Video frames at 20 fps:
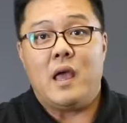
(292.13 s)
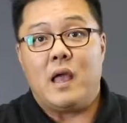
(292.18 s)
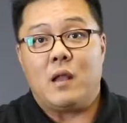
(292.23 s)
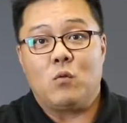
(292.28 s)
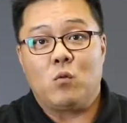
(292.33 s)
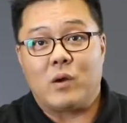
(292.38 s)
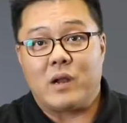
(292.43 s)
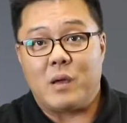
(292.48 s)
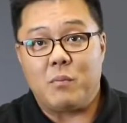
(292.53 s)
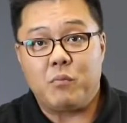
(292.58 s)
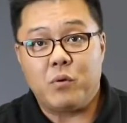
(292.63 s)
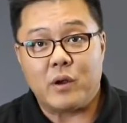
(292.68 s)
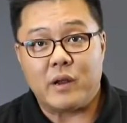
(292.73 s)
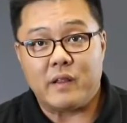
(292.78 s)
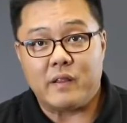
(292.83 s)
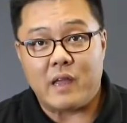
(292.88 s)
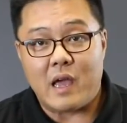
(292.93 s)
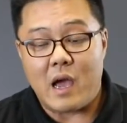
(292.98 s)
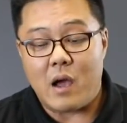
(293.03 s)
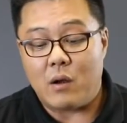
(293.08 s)
and when I put
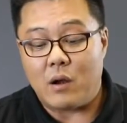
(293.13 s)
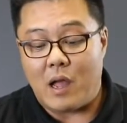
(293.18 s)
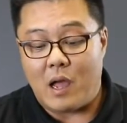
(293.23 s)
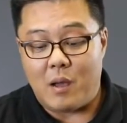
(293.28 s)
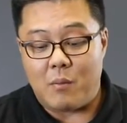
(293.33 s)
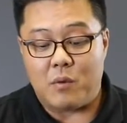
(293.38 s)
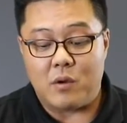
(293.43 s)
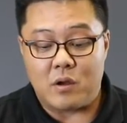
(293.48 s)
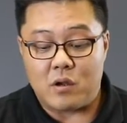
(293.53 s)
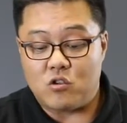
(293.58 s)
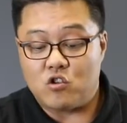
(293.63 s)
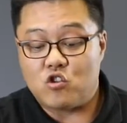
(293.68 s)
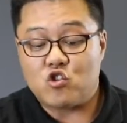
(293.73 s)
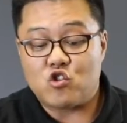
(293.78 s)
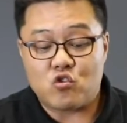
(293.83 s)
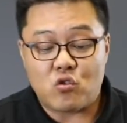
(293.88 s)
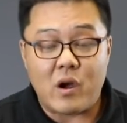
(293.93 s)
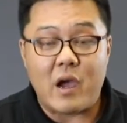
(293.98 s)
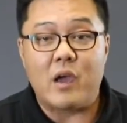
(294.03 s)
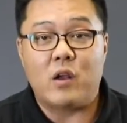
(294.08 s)
it down, I'm going to
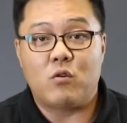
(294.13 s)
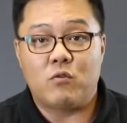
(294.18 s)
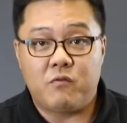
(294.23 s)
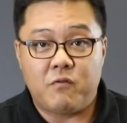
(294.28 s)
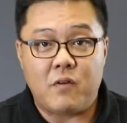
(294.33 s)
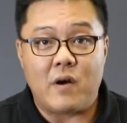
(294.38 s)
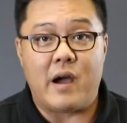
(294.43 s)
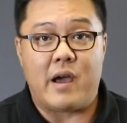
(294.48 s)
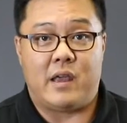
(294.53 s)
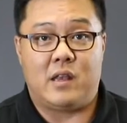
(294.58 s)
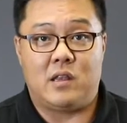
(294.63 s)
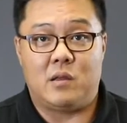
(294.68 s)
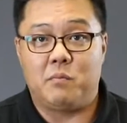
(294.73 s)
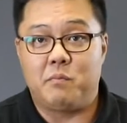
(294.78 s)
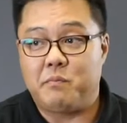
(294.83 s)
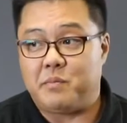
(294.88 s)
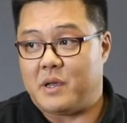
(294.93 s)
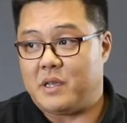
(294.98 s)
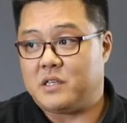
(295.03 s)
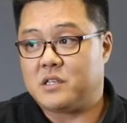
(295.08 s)
try to find the
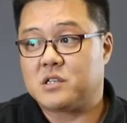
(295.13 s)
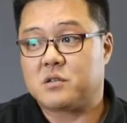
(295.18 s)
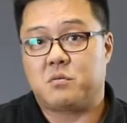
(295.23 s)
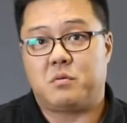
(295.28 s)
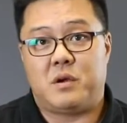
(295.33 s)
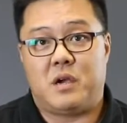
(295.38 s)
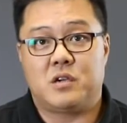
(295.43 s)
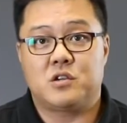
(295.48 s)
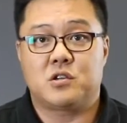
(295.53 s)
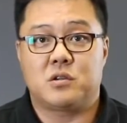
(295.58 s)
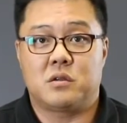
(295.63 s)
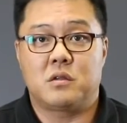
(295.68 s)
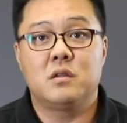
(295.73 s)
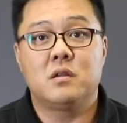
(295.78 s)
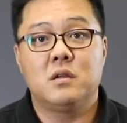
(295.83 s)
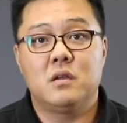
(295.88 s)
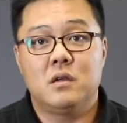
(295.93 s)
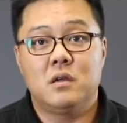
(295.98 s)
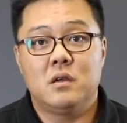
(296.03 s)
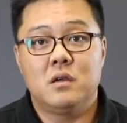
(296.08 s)
best direction
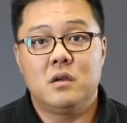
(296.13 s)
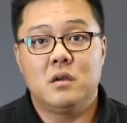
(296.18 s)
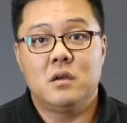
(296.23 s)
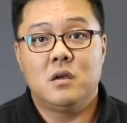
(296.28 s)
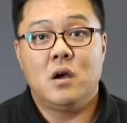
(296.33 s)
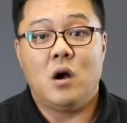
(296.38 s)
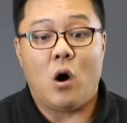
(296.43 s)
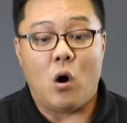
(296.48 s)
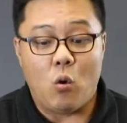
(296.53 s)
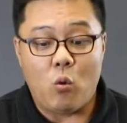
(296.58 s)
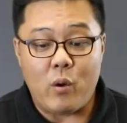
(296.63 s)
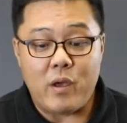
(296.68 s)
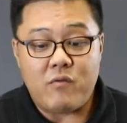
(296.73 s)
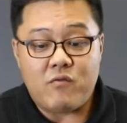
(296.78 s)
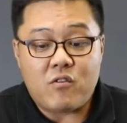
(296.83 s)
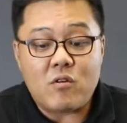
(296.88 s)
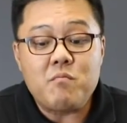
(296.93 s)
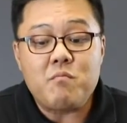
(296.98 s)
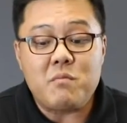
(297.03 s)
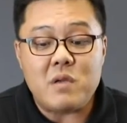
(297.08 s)
away
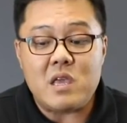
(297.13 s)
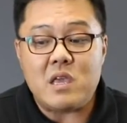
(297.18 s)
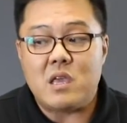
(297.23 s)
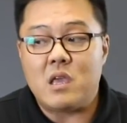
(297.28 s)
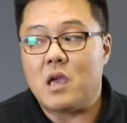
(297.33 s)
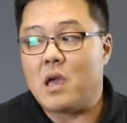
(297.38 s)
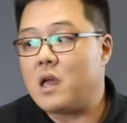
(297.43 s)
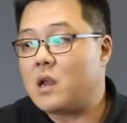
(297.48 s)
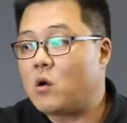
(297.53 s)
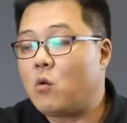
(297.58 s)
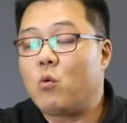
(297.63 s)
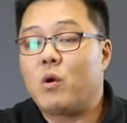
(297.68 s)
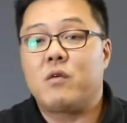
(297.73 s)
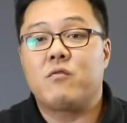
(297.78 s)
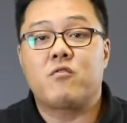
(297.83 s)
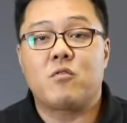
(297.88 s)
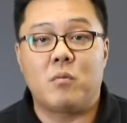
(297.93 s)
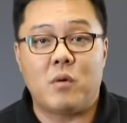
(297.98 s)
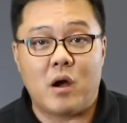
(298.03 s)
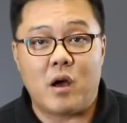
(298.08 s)
from me and away
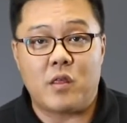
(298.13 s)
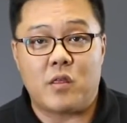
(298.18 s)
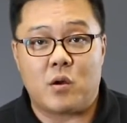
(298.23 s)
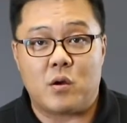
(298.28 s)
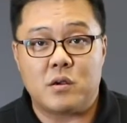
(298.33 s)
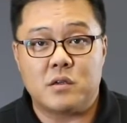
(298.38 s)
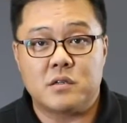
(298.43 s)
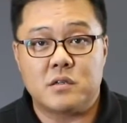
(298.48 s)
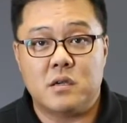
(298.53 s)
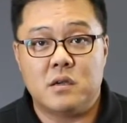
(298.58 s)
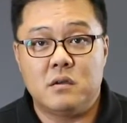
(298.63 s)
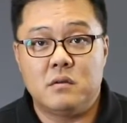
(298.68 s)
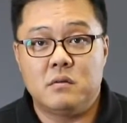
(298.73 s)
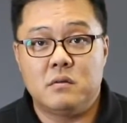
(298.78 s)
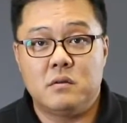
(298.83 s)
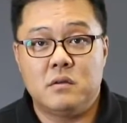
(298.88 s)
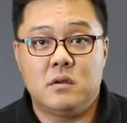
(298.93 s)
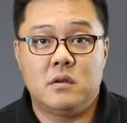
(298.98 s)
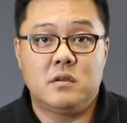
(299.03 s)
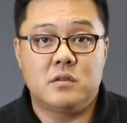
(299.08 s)
from others
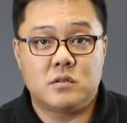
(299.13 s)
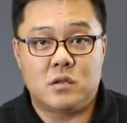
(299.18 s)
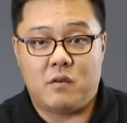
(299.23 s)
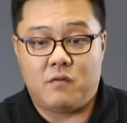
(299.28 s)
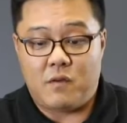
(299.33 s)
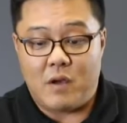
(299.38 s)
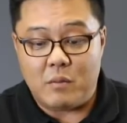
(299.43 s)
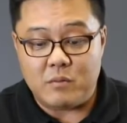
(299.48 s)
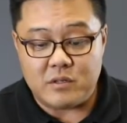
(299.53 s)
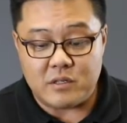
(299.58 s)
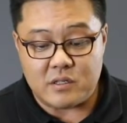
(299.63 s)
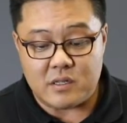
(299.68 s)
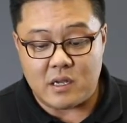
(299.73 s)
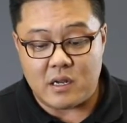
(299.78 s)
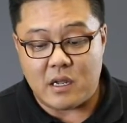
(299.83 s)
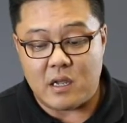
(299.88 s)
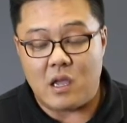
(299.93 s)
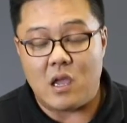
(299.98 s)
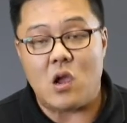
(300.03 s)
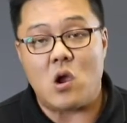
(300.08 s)
So if I'm
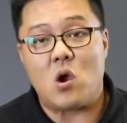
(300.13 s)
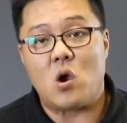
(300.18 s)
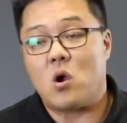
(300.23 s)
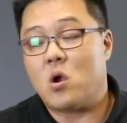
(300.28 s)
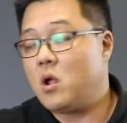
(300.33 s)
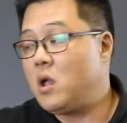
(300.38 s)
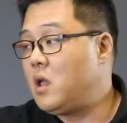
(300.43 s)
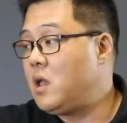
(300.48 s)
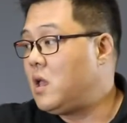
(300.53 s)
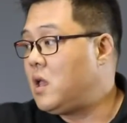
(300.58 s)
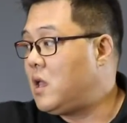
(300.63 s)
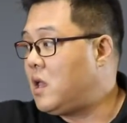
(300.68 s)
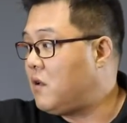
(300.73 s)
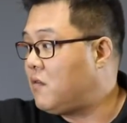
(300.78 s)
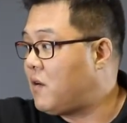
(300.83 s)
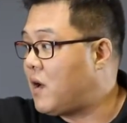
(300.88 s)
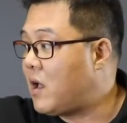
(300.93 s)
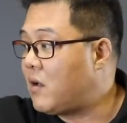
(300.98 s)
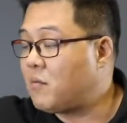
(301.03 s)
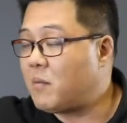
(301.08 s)
sitting here,
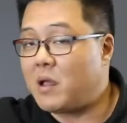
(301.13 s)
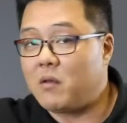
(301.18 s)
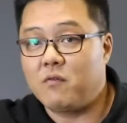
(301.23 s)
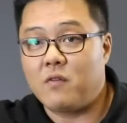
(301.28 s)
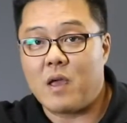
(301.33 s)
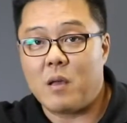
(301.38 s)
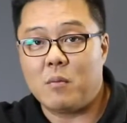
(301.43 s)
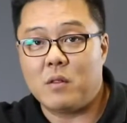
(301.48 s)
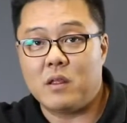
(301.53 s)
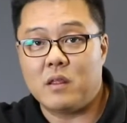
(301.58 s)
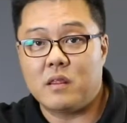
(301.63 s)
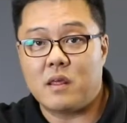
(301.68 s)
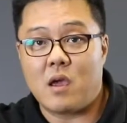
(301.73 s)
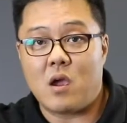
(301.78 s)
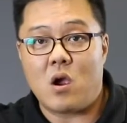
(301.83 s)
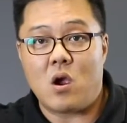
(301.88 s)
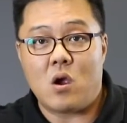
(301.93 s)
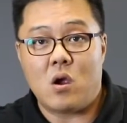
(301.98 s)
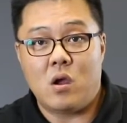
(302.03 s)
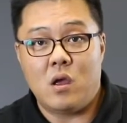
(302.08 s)
if I have my family
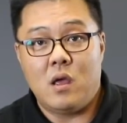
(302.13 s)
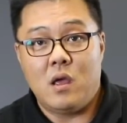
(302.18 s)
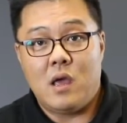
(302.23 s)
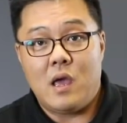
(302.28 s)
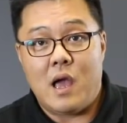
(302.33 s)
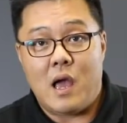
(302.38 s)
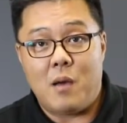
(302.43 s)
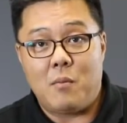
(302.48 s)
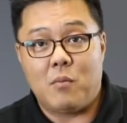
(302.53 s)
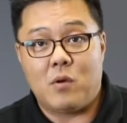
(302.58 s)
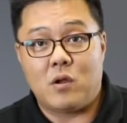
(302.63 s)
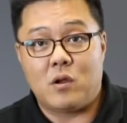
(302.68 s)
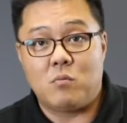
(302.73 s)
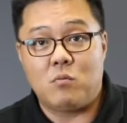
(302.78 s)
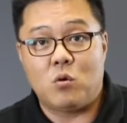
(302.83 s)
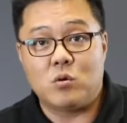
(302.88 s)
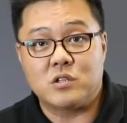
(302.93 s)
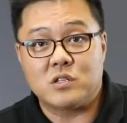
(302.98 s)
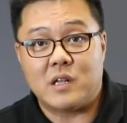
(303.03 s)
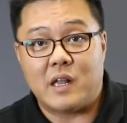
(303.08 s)
there, I'm going to
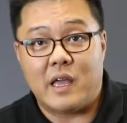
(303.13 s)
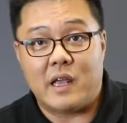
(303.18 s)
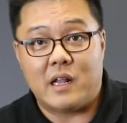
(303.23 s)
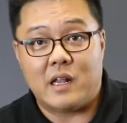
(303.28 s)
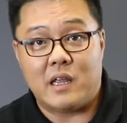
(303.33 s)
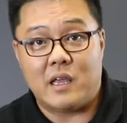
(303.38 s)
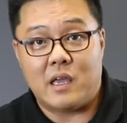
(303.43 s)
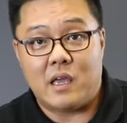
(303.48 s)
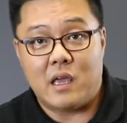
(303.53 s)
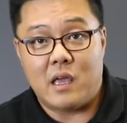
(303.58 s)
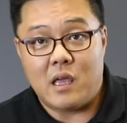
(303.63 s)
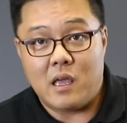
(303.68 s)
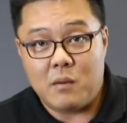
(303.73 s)
most likely